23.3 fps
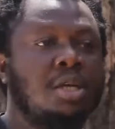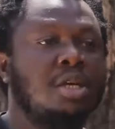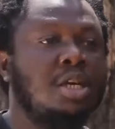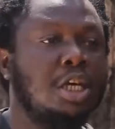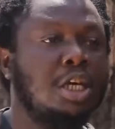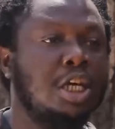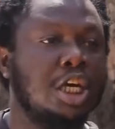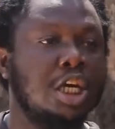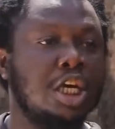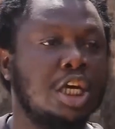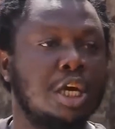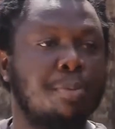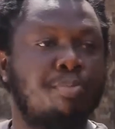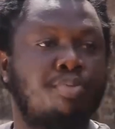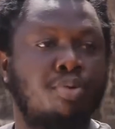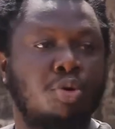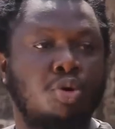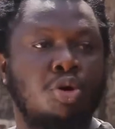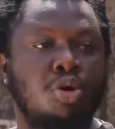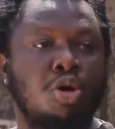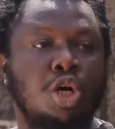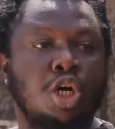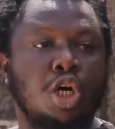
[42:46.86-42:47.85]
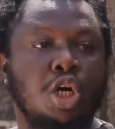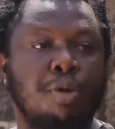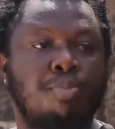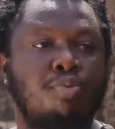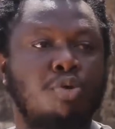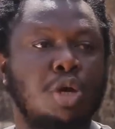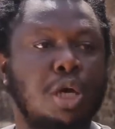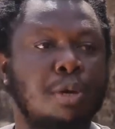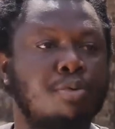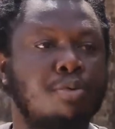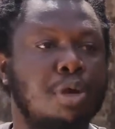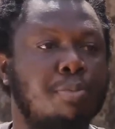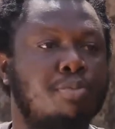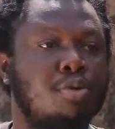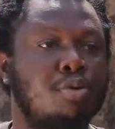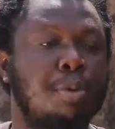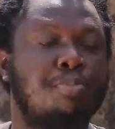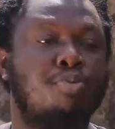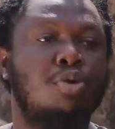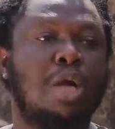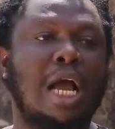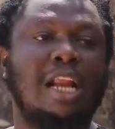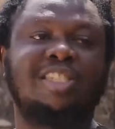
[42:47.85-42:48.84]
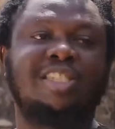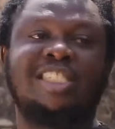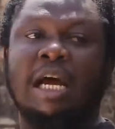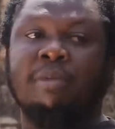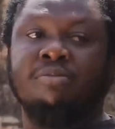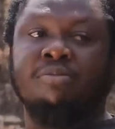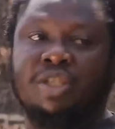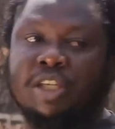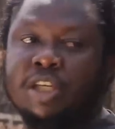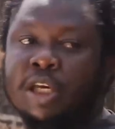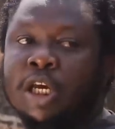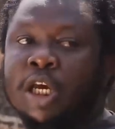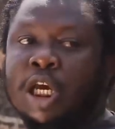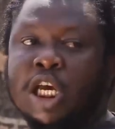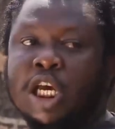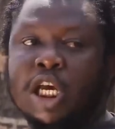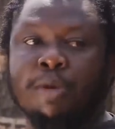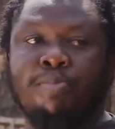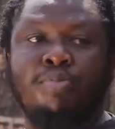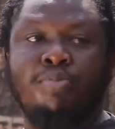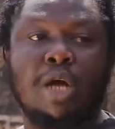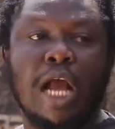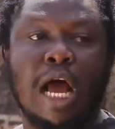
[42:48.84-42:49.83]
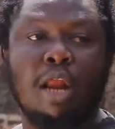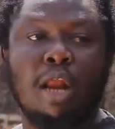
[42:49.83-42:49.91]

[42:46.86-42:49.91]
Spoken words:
alloy. Ibulu, Ibugala tamzi.